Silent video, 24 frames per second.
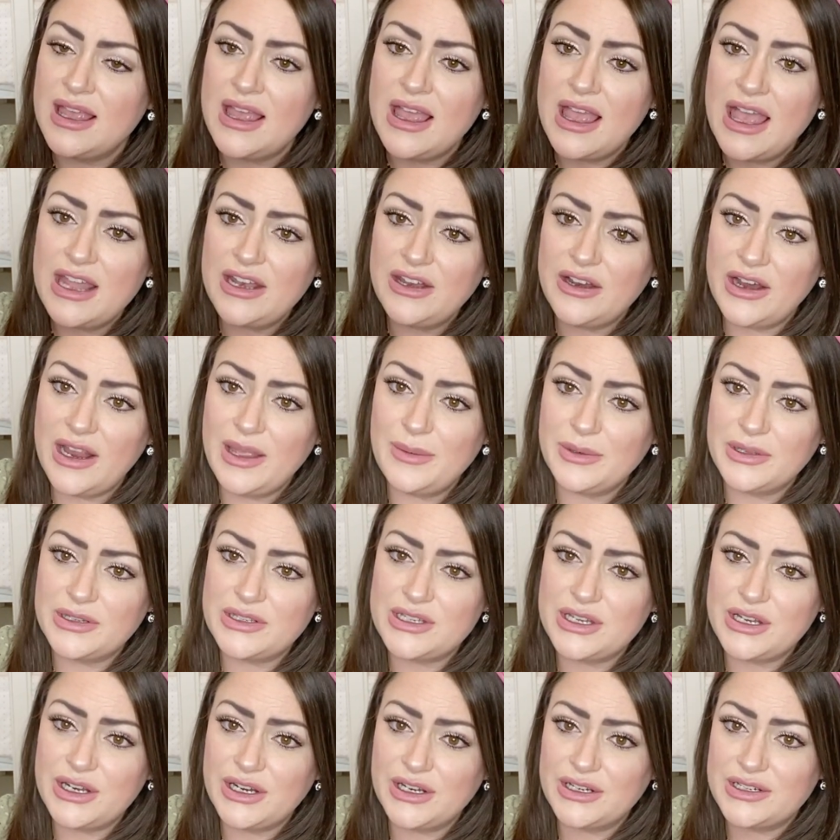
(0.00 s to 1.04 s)
and you're able
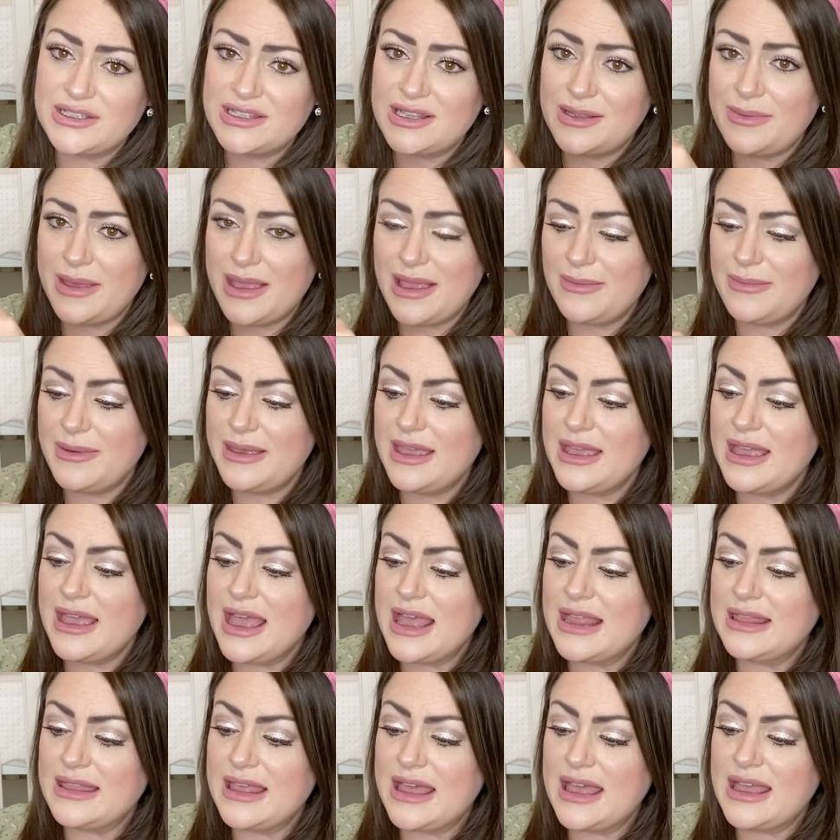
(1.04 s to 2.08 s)
to nurse the baby,
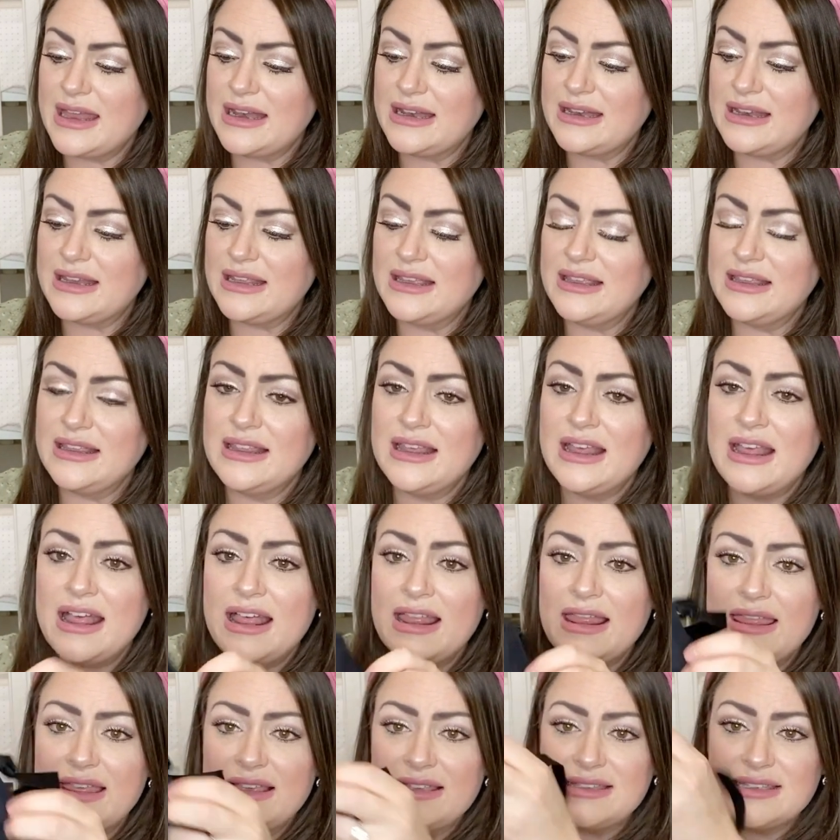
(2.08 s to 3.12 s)
and then
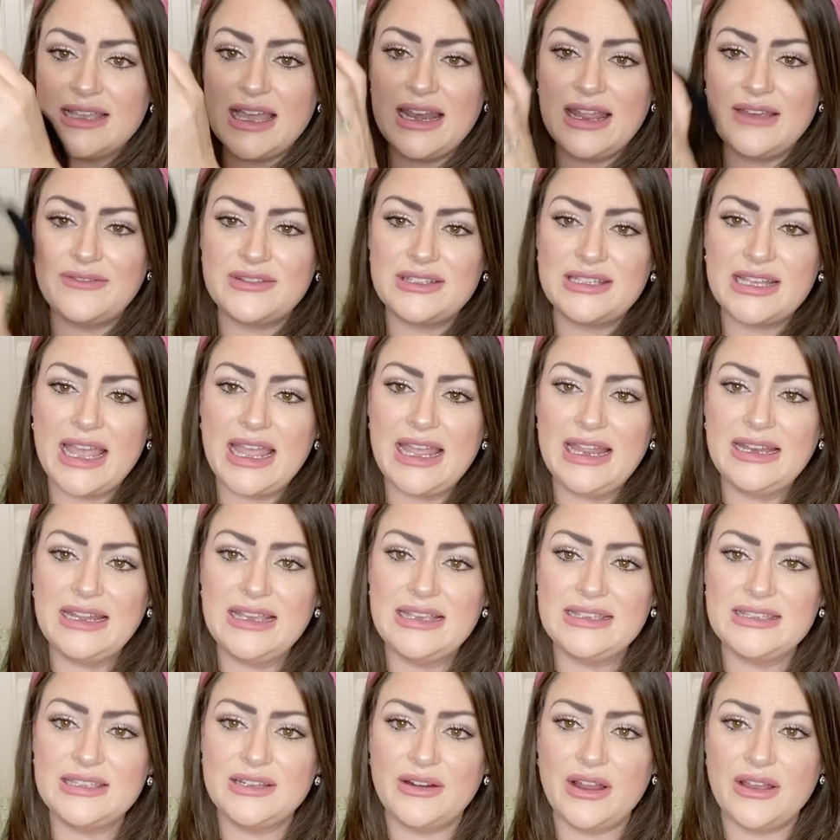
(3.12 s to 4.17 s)
this kind of
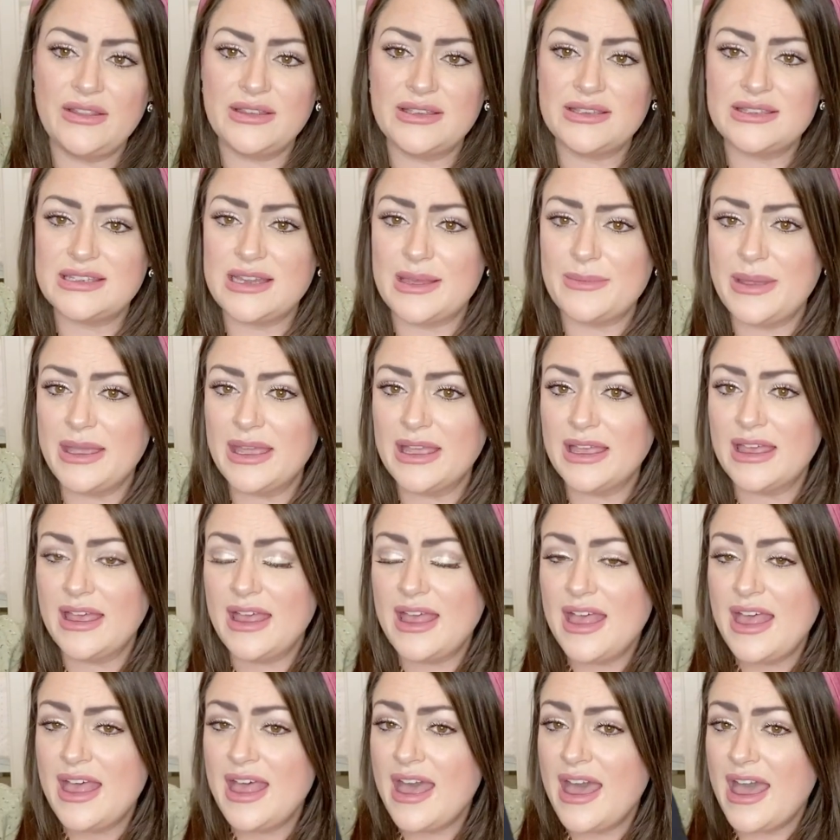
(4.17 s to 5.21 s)
tightness around the stomach,
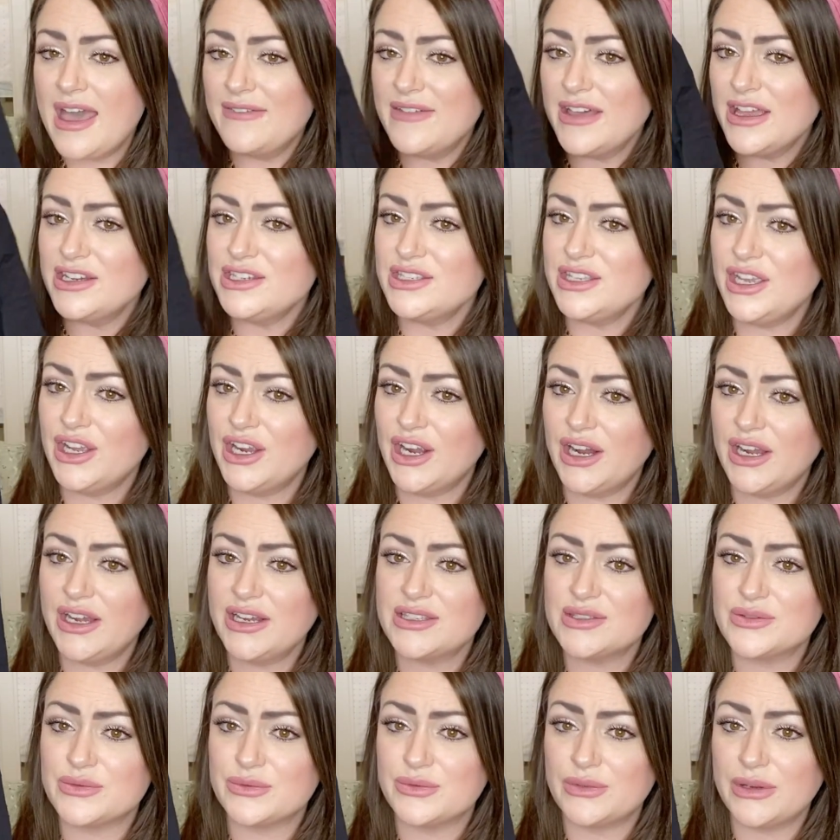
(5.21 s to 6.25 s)
I've actually heard
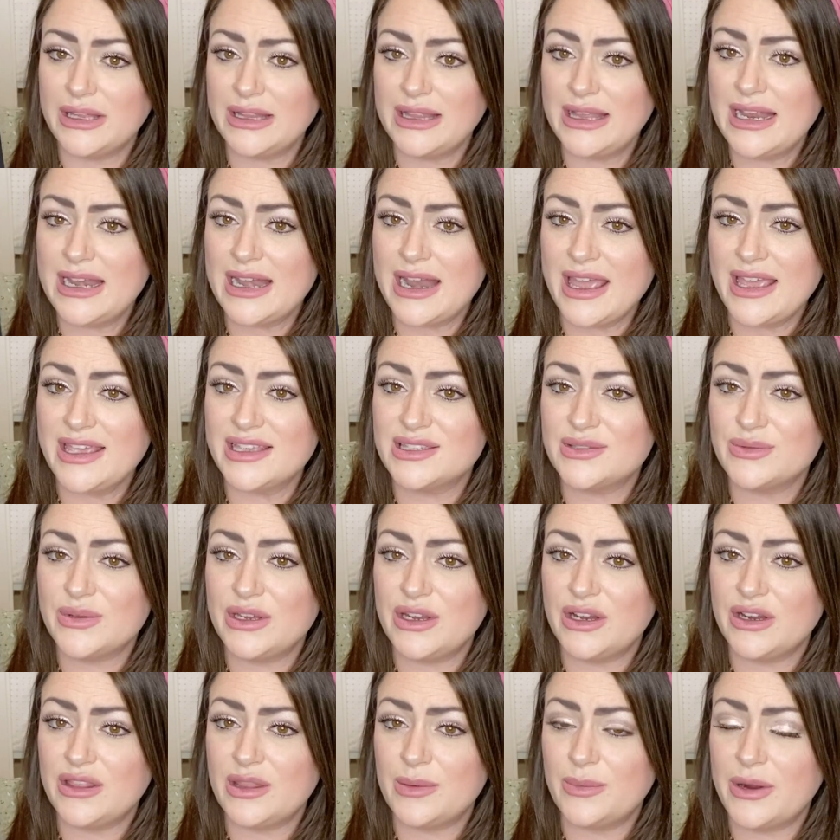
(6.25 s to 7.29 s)
is really nice when
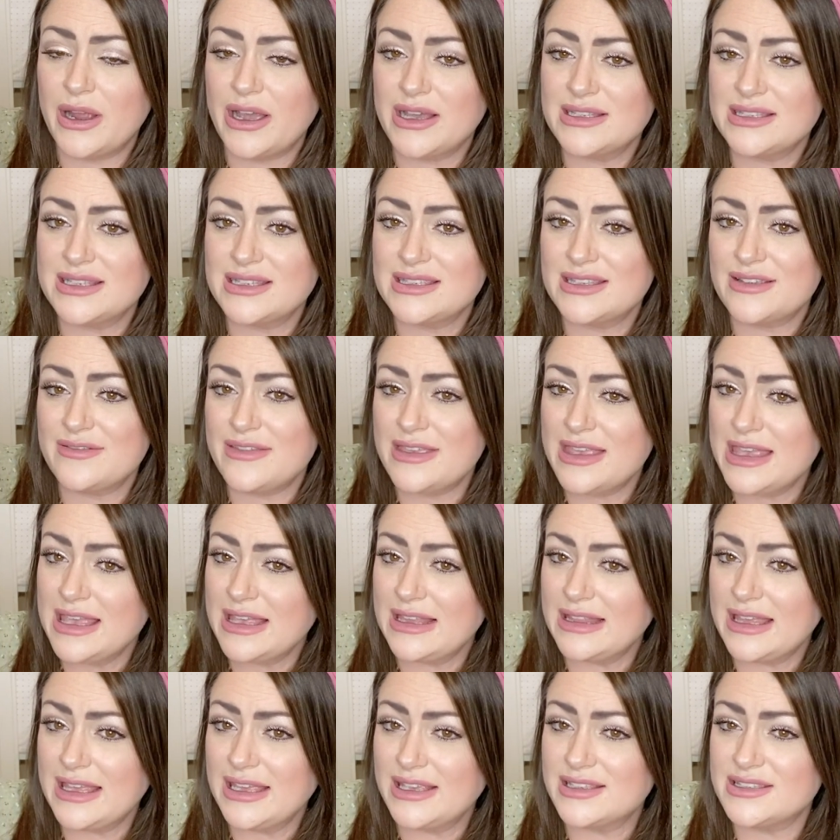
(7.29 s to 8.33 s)
you're in the process of
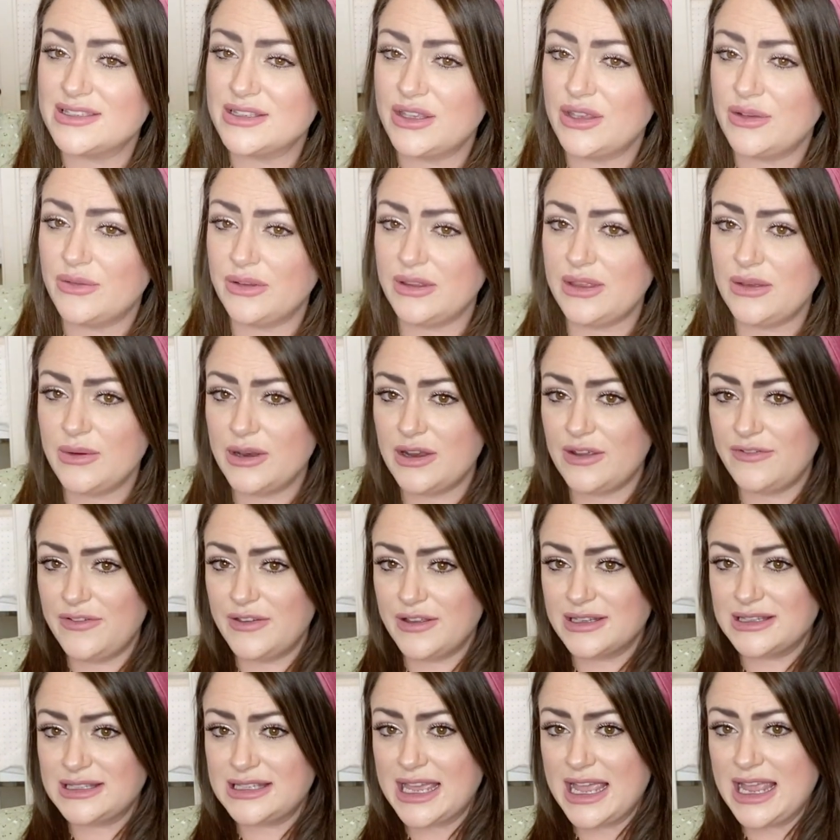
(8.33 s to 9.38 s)
healing. So you really want to
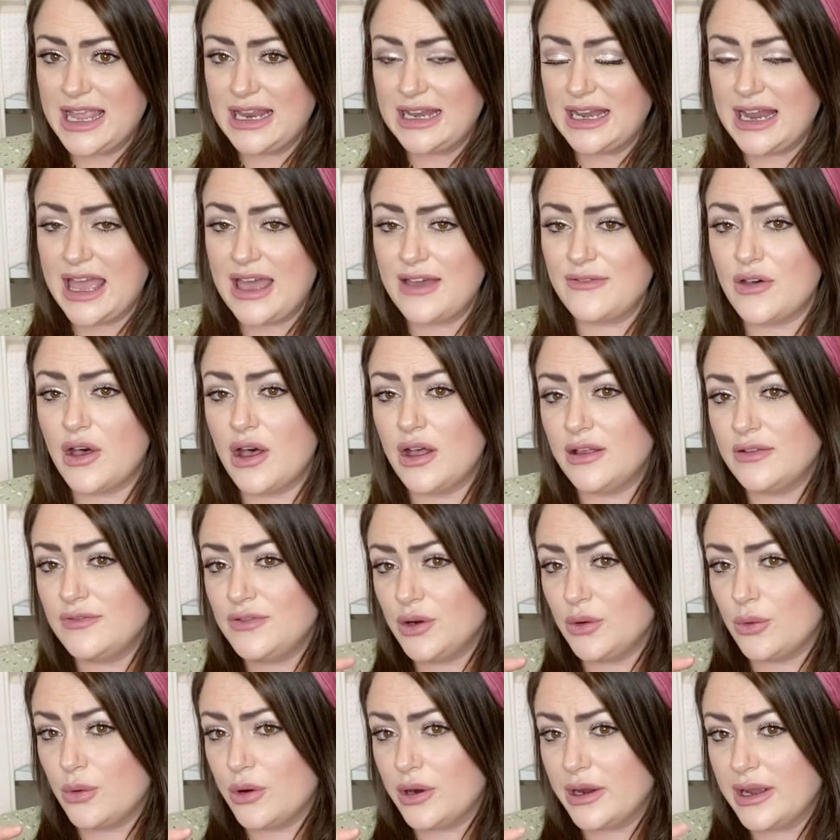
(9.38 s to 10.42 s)
feel tight and have all of
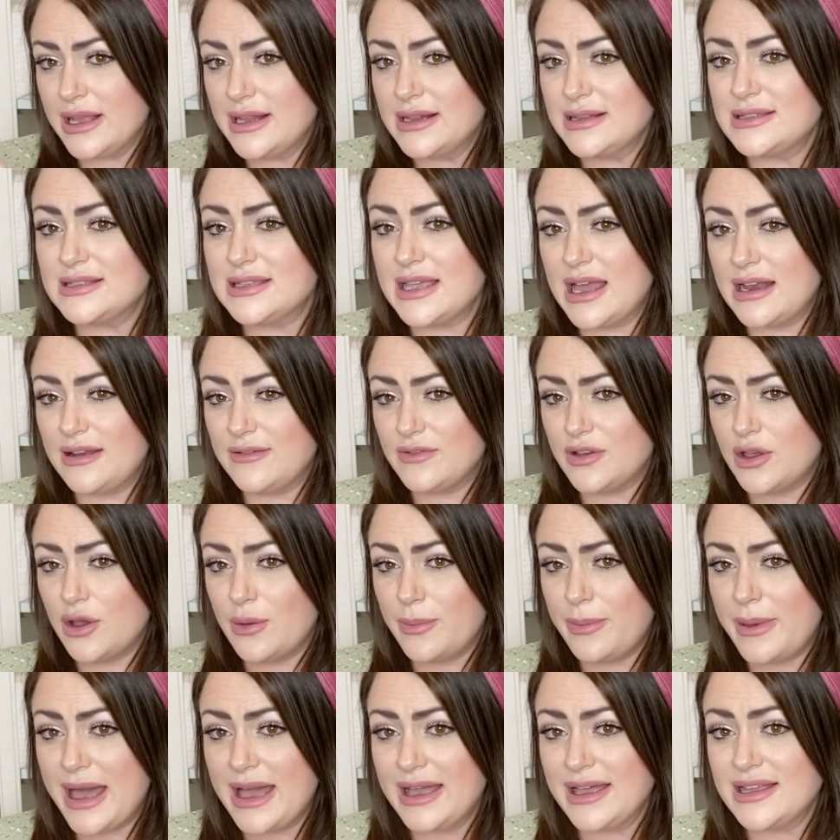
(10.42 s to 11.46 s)
your organs kind of go
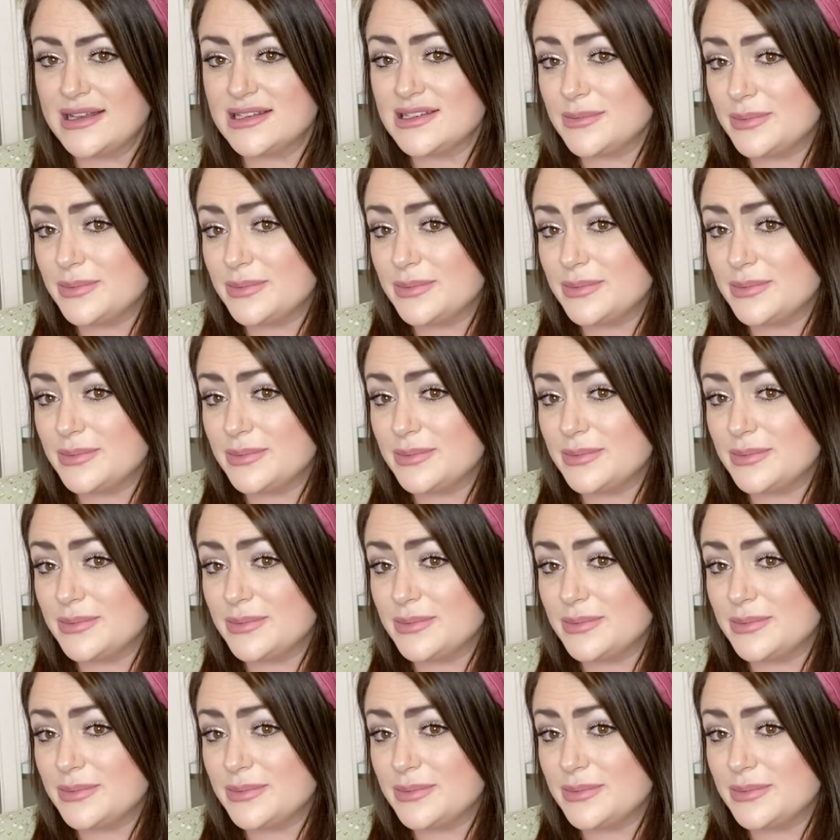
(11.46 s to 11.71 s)
back into